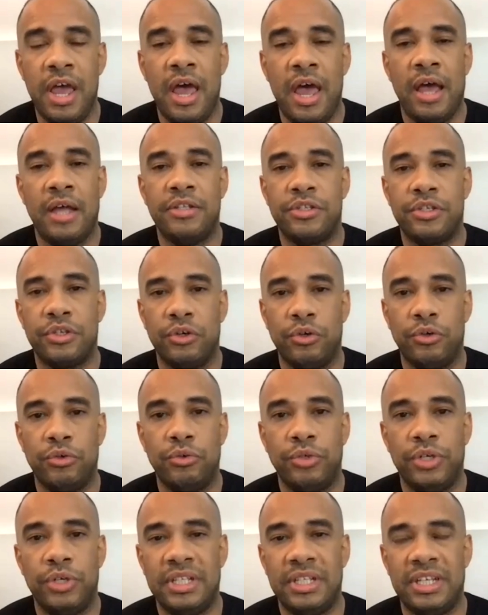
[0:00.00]
And
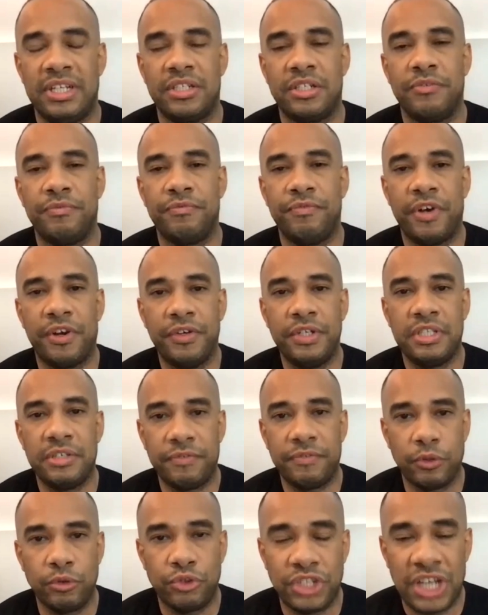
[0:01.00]
so there's a very
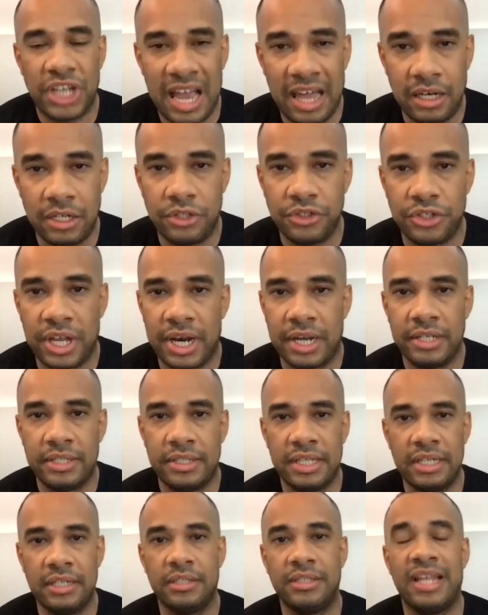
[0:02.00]
difficult challenge that I
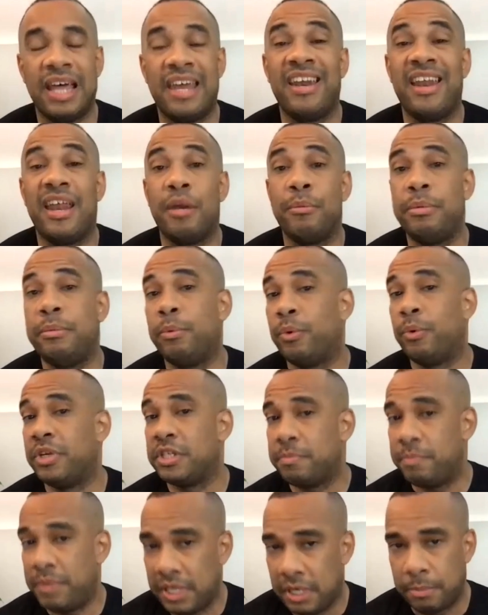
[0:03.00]
think not a lot of people want to
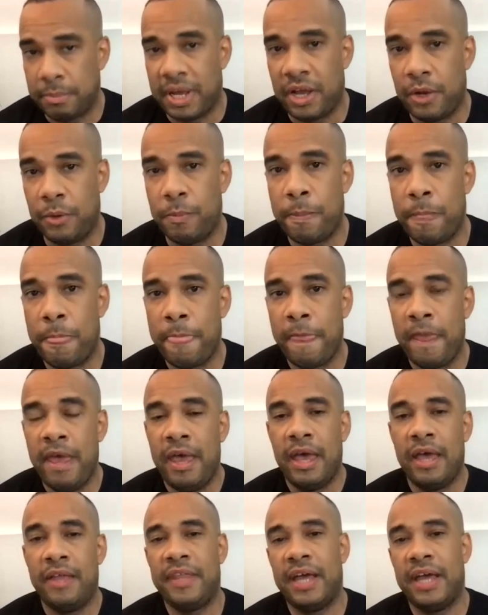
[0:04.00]
speak about. And